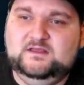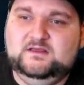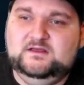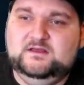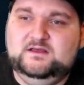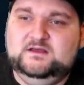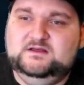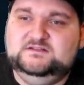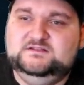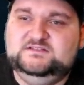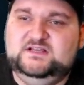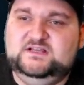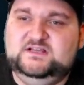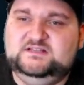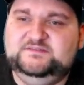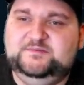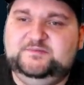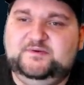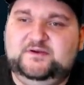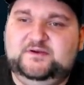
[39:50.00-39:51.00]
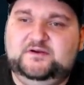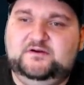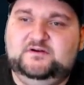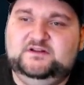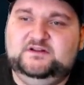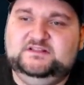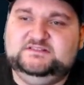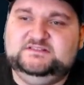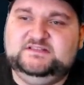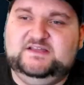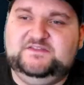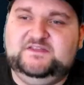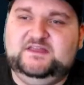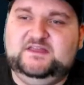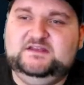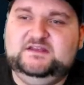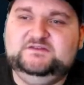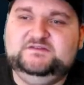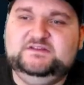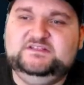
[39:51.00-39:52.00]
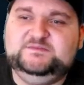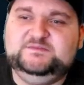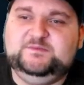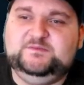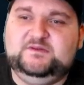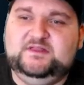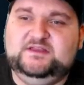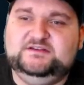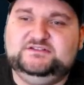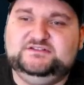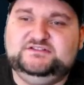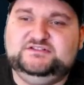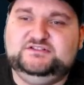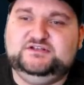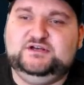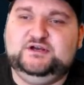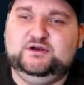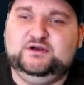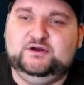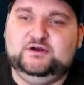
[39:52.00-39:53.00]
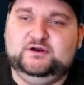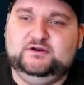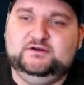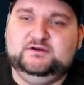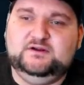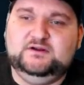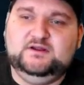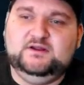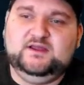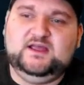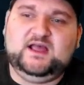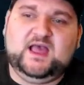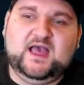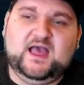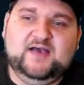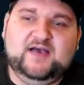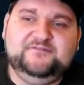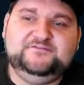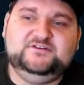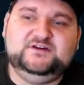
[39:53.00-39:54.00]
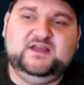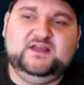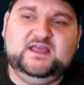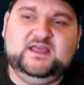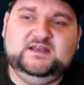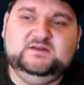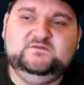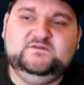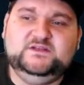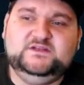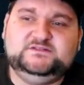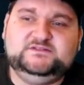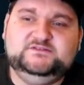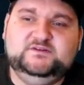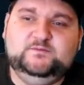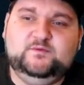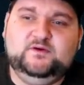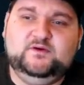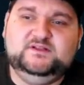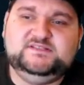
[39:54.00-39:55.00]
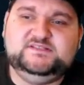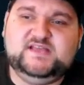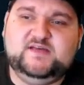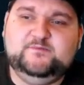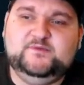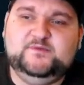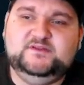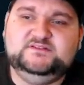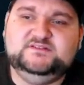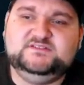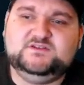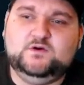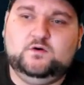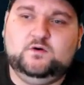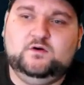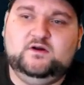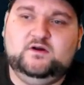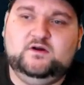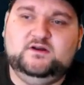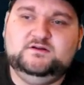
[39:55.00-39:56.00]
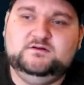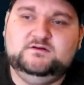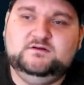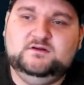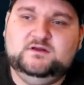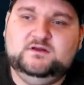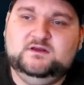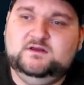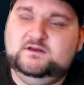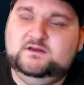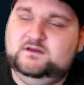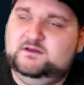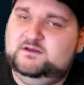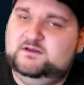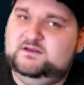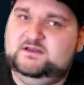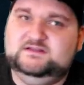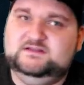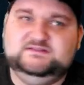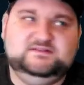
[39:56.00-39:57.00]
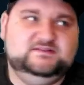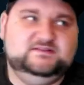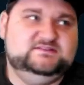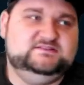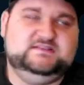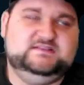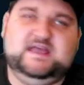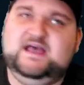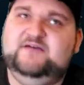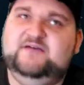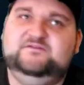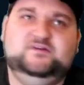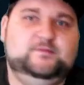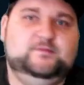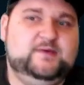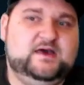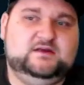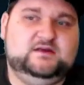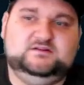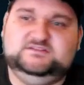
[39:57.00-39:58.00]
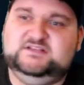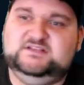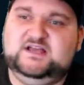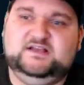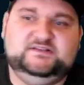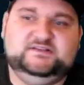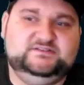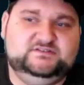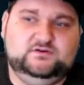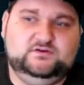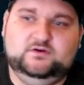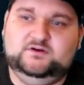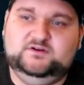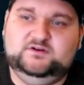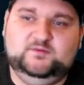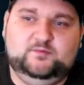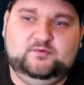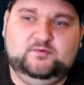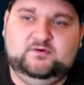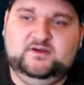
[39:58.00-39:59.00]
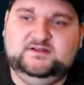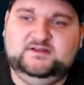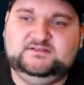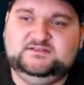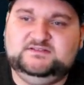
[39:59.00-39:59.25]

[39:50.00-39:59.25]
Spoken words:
Changing priorities. At the end of each player's turn, after any victory points have been scored, and so this is after Battle Shock, you scored your points.